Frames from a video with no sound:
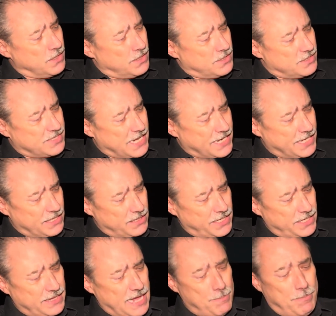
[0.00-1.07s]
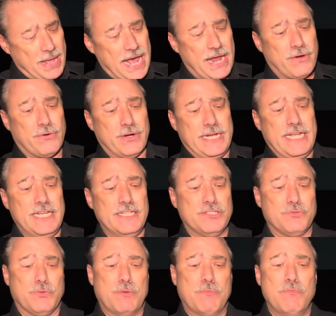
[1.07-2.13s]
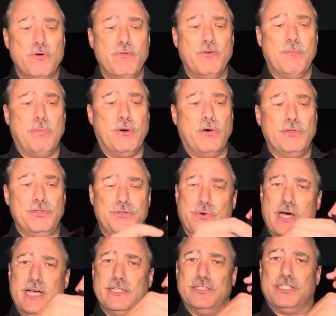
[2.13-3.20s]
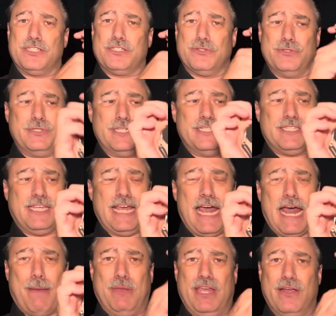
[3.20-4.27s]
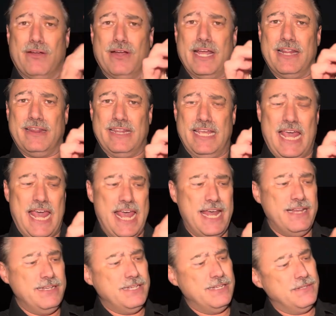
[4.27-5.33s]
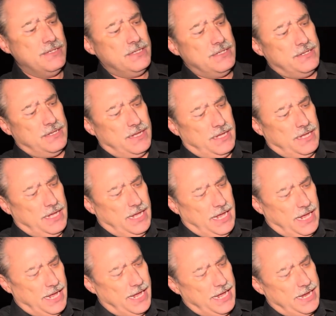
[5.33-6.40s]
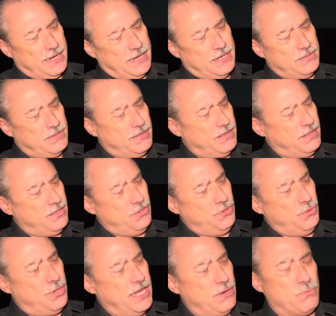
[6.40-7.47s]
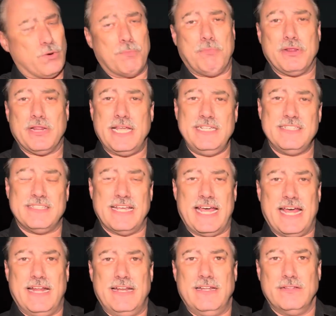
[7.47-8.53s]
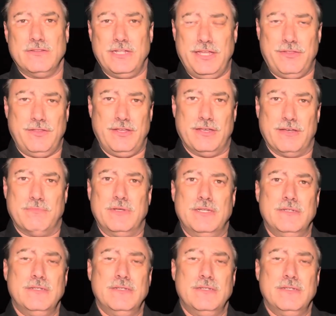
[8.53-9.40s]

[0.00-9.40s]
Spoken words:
Secondly, that battery is removable. You unscrew this cap here at the end, and you can replace that lithium